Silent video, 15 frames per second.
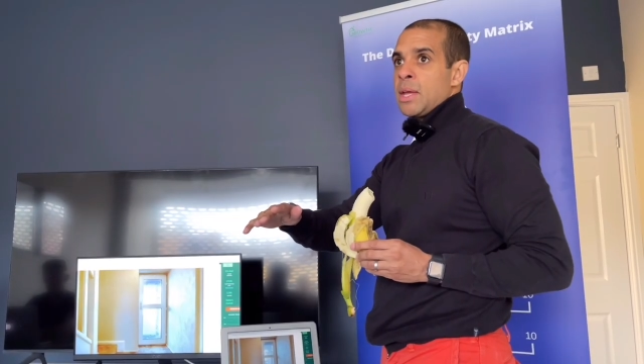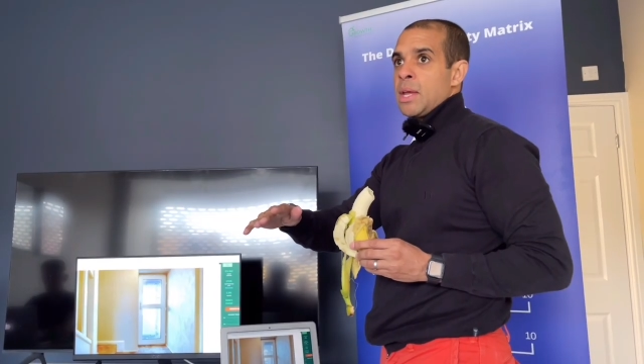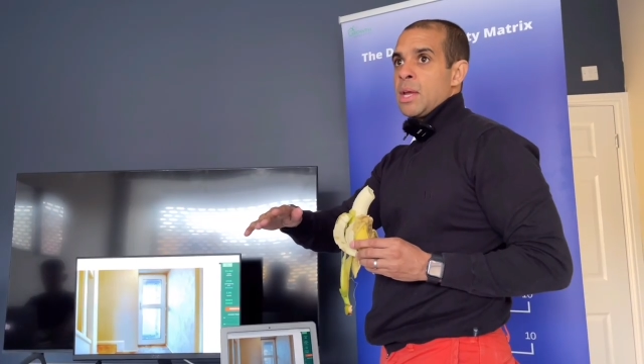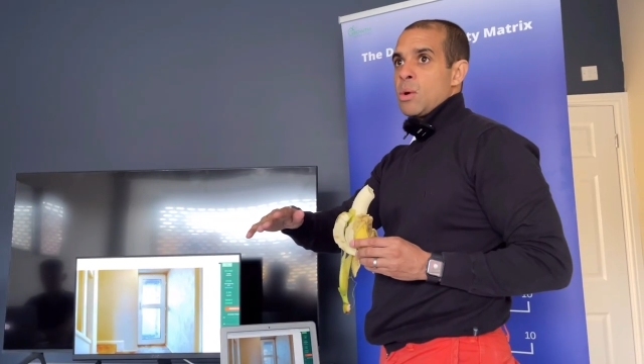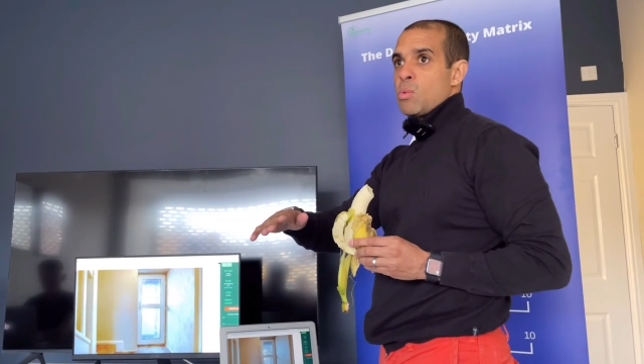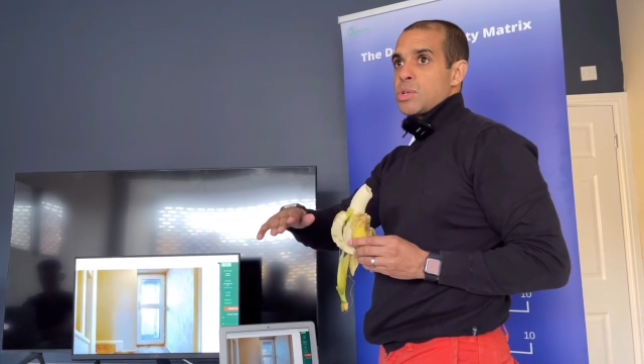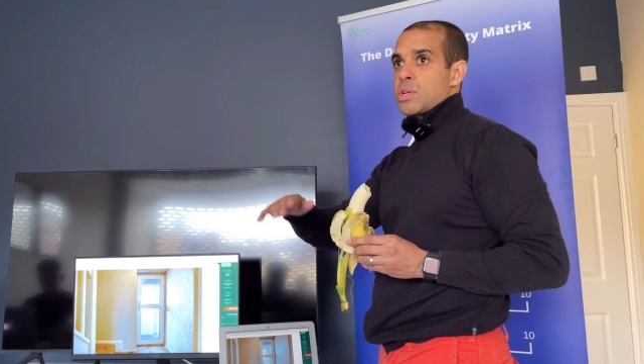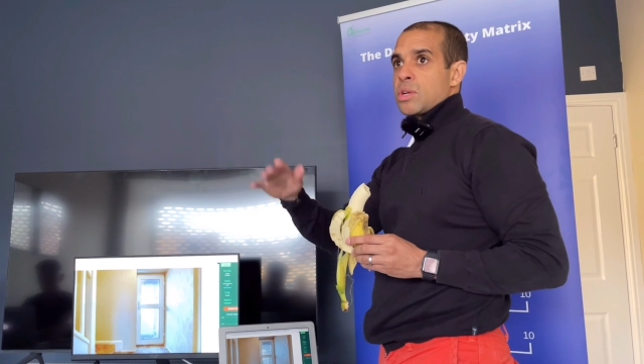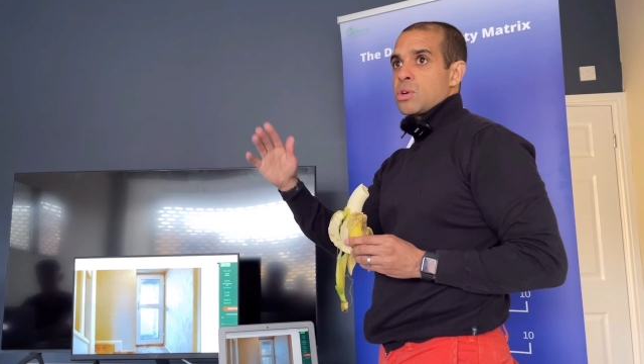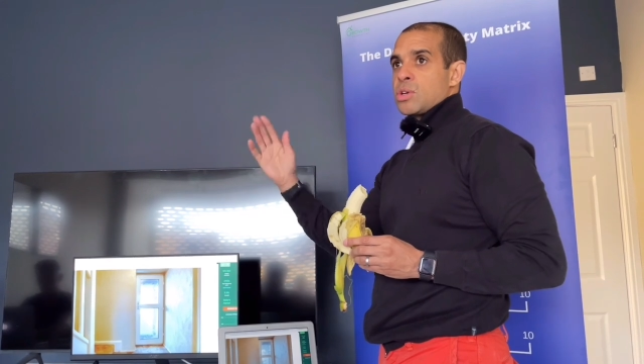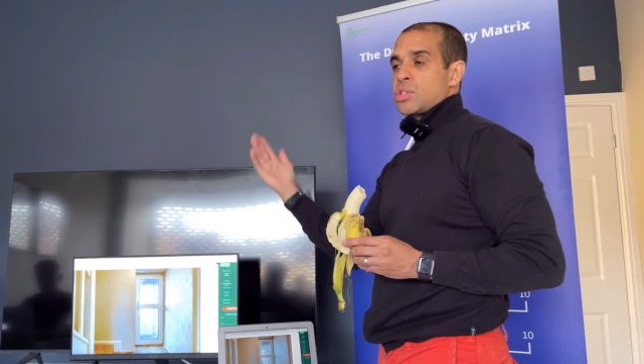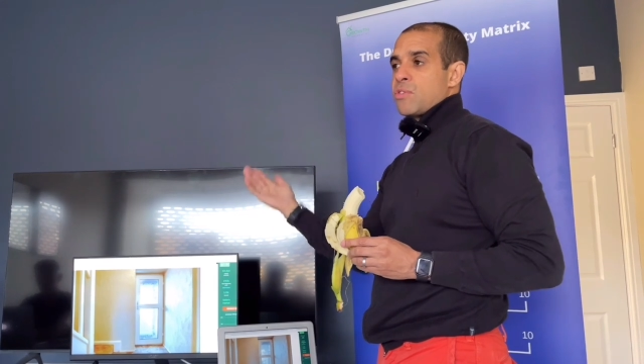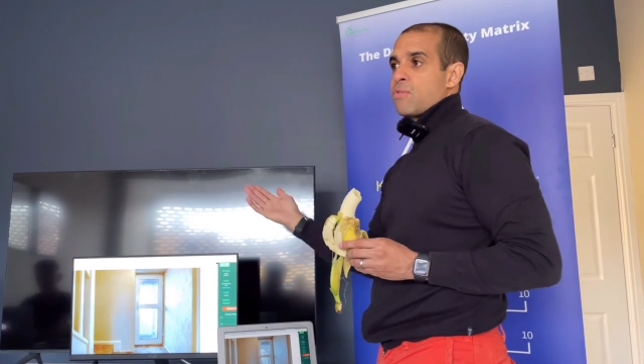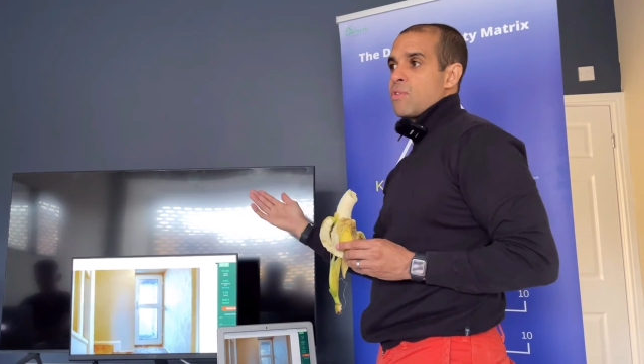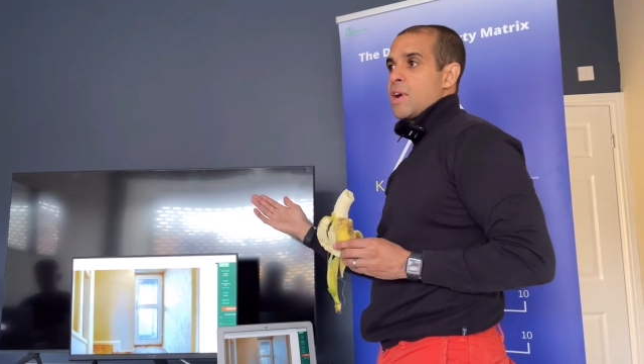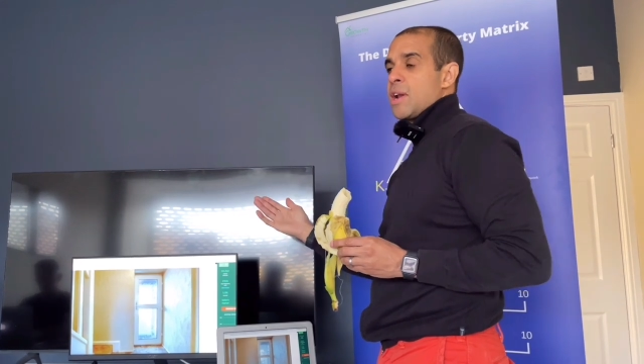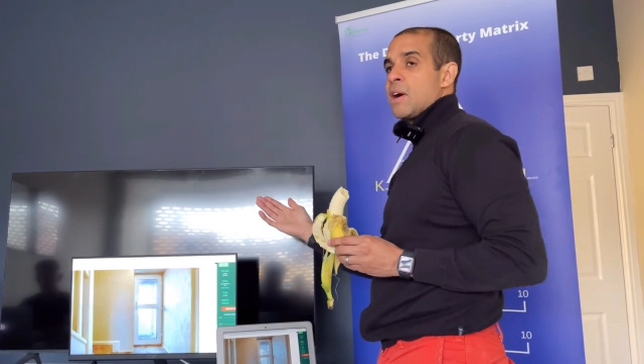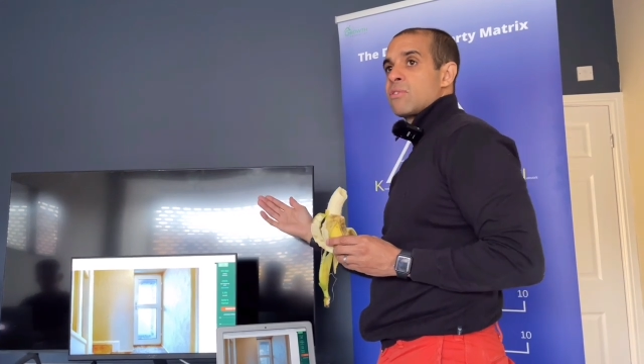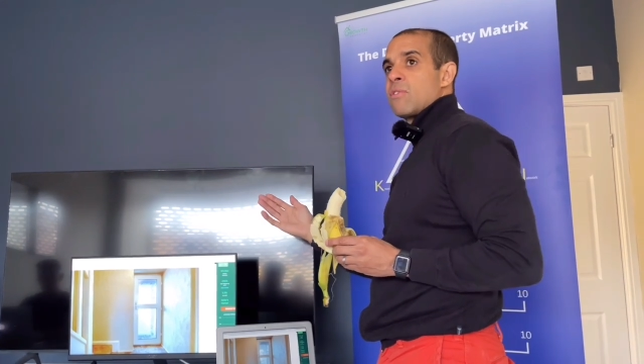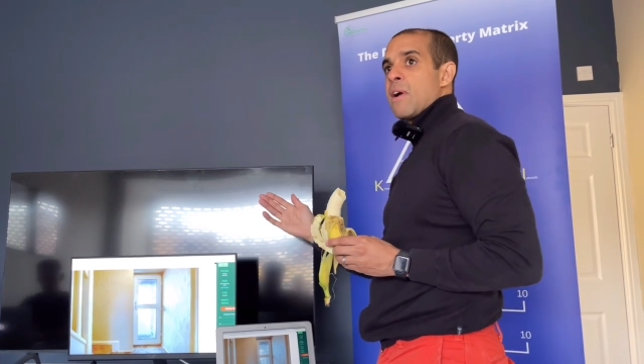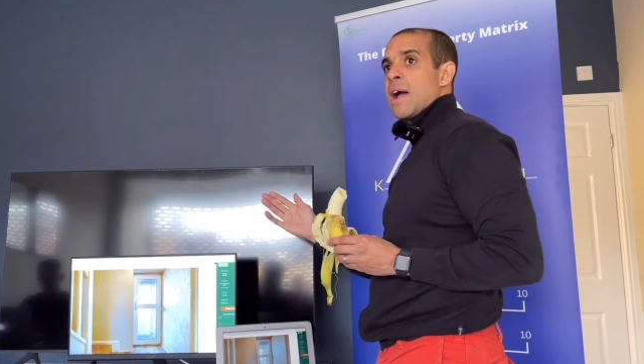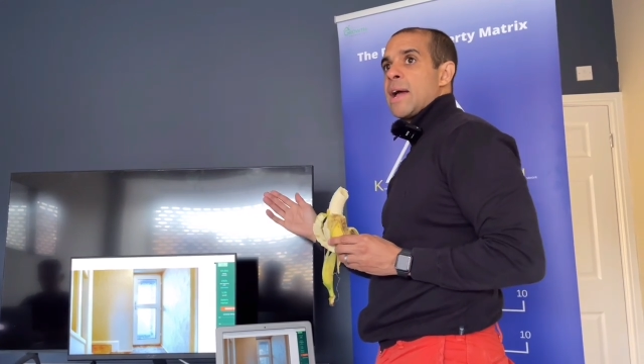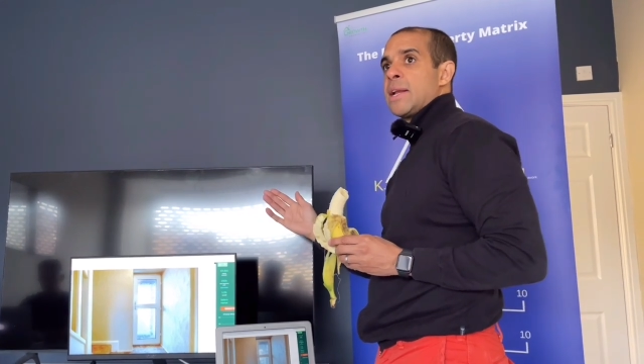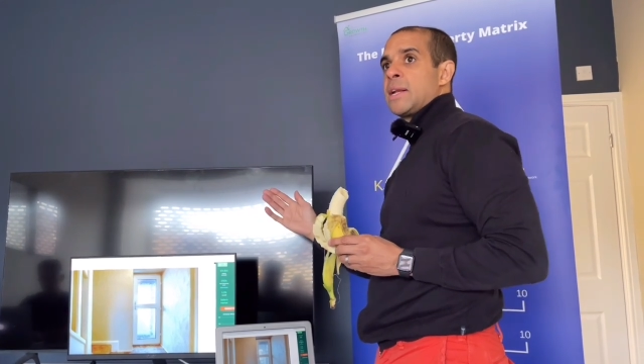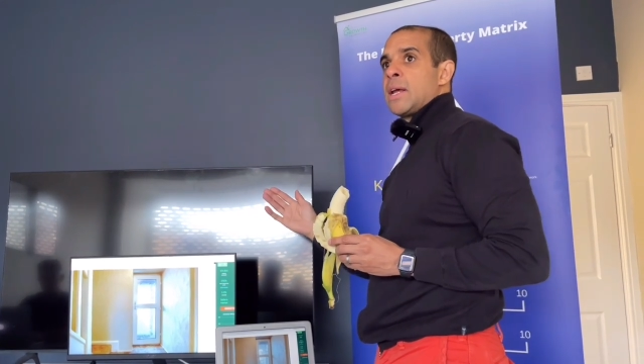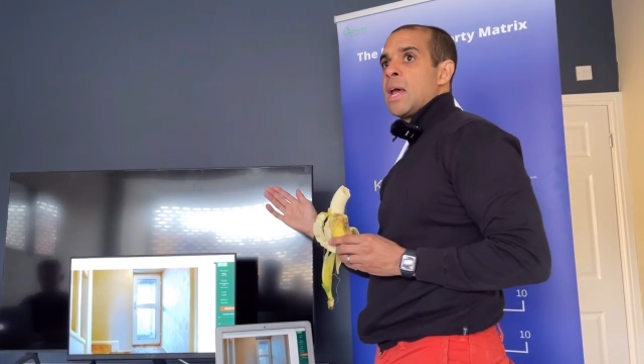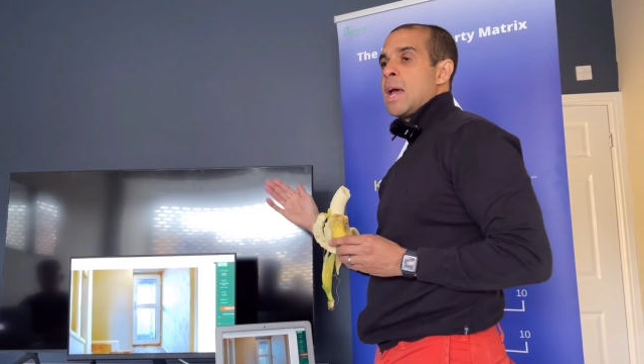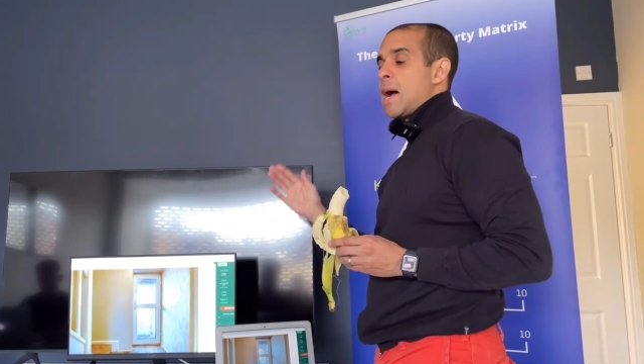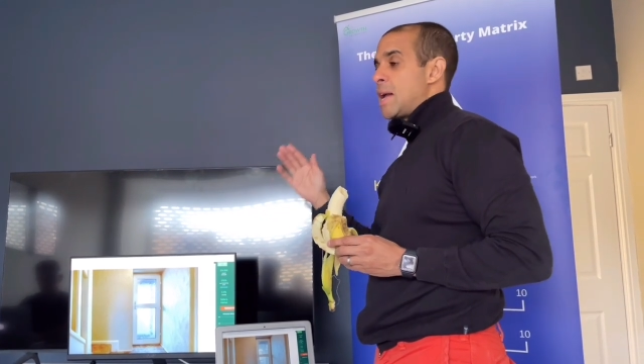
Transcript: which is going to cost you three and a half grand,